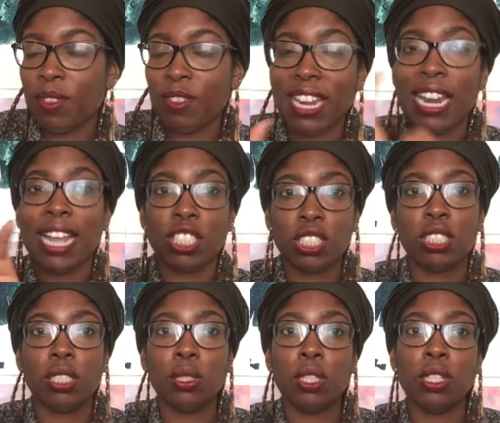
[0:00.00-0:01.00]
connection
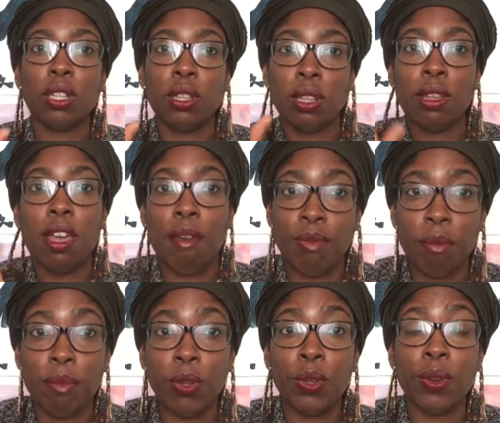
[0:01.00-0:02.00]
to the
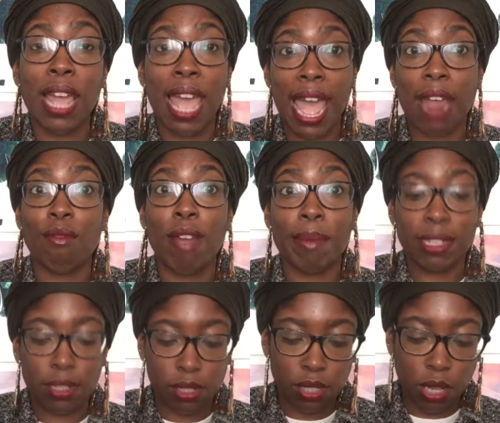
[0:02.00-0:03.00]
moon and
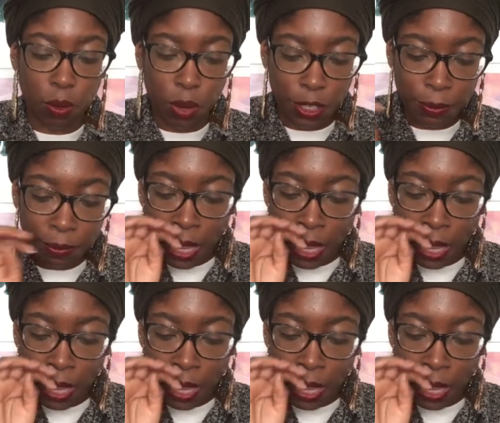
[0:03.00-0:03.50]
rabbits and so on.